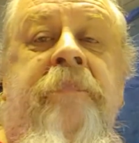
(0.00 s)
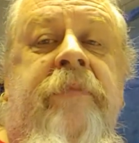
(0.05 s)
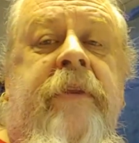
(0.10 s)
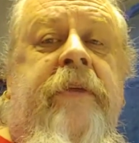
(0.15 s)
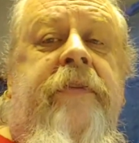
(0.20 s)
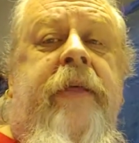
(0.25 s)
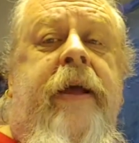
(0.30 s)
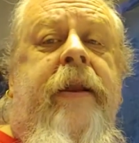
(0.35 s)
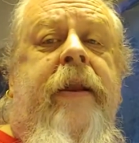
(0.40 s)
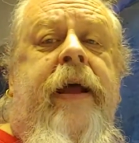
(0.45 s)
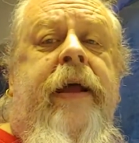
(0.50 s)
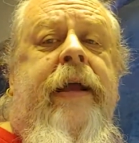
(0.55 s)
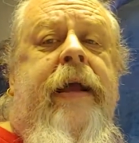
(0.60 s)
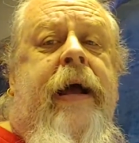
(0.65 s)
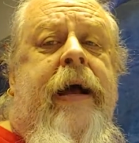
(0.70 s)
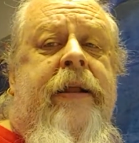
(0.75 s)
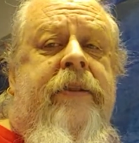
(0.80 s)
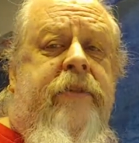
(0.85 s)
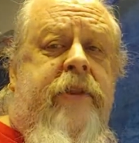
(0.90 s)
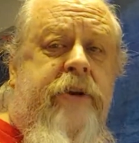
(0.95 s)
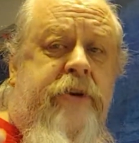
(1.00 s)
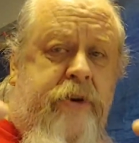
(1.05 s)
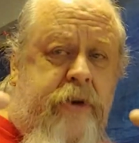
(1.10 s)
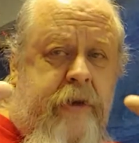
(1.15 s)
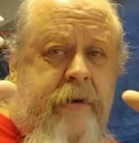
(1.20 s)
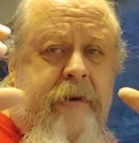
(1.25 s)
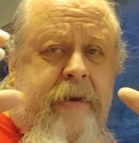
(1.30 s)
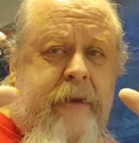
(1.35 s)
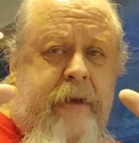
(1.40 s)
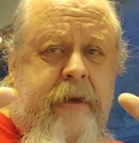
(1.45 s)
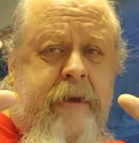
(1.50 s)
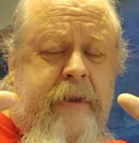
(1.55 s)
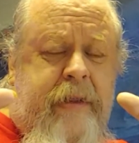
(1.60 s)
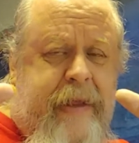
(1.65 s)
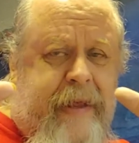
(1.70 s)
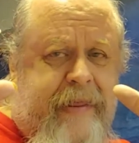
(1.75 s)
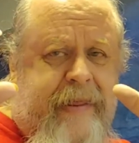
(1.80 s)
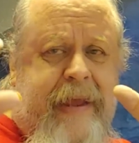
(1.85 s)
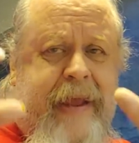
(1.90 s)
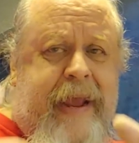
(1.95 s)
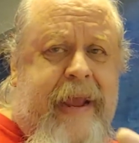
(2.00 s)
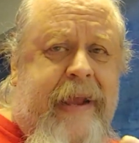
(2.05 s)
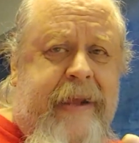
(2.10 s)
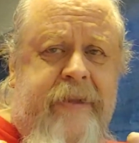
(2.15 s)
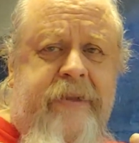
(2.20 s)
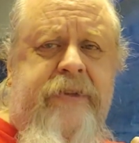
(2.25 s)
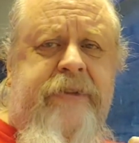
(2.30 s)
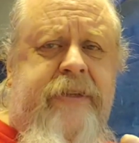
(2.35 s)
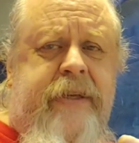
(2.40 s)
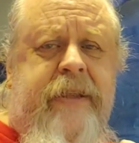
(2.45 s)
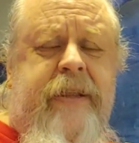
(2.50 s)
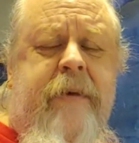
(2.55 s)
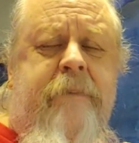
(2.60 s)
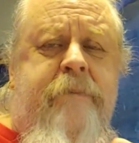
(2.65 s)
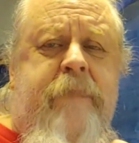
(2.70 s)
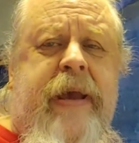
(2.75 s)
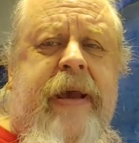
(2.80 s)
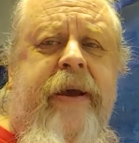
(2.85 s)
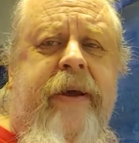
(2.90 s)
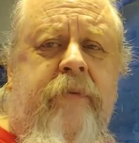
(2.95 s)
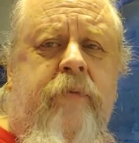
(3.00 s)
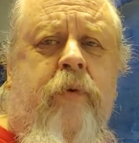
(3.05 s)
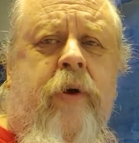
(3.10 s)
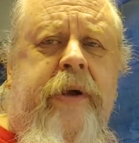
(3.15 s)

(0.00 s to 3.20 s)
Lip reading: And then I got the ends of the pit.